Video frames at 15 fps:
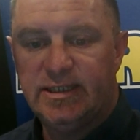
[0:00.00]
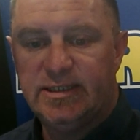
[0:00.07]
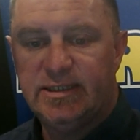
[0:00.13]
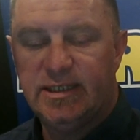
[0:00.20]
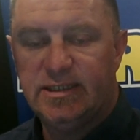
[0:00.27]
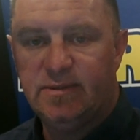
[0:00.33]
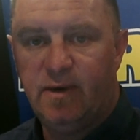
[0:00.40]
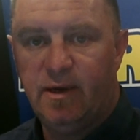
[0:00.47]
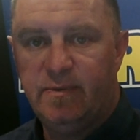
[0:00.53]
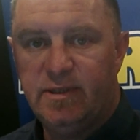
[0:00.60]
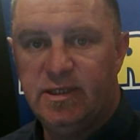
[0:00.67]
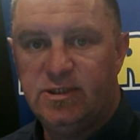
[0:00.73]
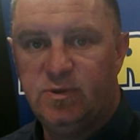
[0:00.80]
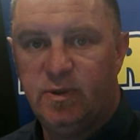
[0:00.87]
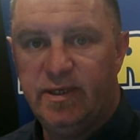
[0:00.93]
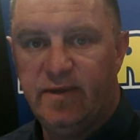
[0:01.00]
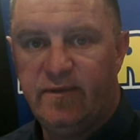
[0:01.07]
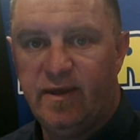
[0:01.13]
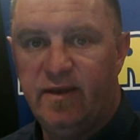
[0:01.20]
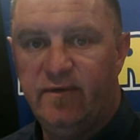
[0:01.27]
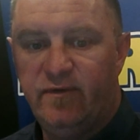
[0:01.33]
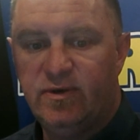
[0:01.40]
is set to open the 20th
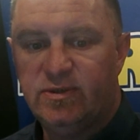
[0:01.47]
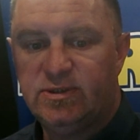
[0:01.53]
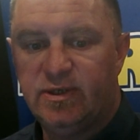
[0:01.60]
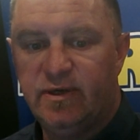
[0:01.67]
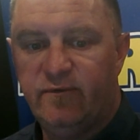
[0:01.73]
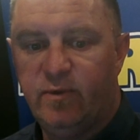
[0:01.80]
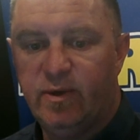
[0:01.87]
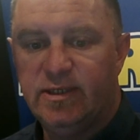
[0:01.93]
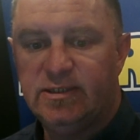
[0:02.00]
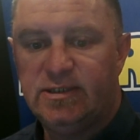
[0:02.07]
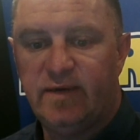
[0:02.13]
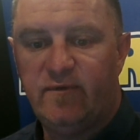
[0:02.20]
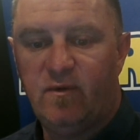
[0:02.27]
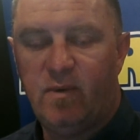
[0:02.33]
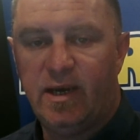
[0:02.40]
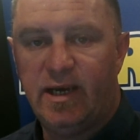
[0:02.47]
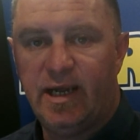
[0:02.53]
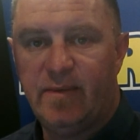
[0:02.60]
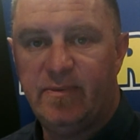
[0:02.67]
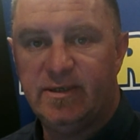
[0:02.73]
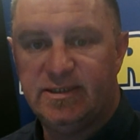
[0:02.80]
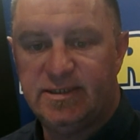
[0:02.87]
anniversary of Wings Over
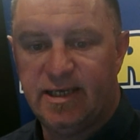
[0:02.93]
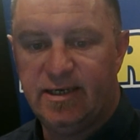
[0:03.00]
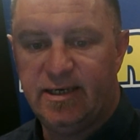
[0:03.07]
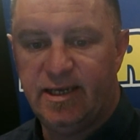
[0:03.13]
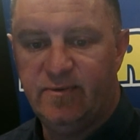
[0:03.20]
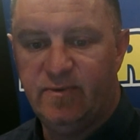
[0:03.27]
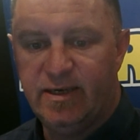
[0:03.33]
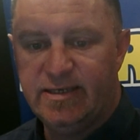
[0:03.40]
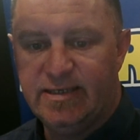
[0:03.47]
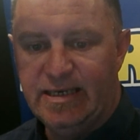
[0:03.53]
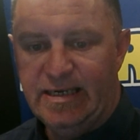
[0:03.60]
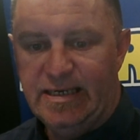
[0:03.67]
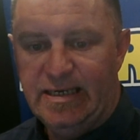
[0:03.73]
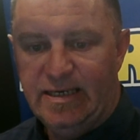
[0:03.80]
Wairarapa Saturday week.